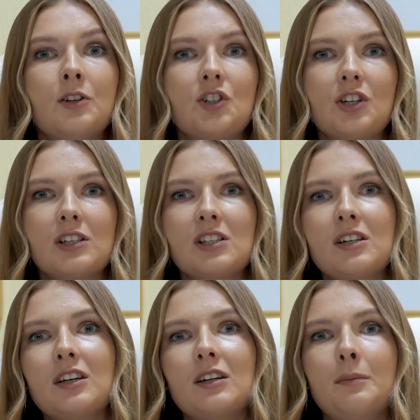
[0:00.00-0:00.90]
She is
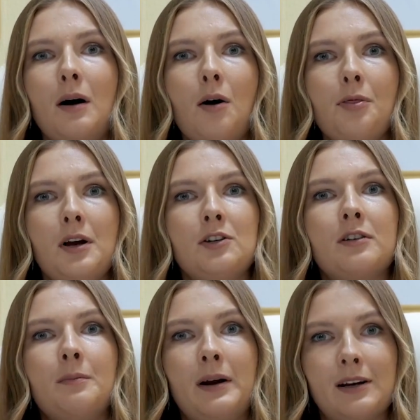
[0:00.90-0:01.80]
thinking about that
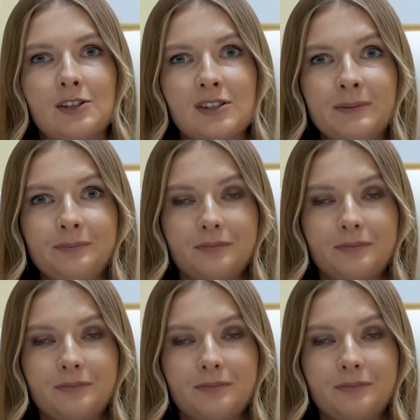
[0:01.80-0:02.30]
romance.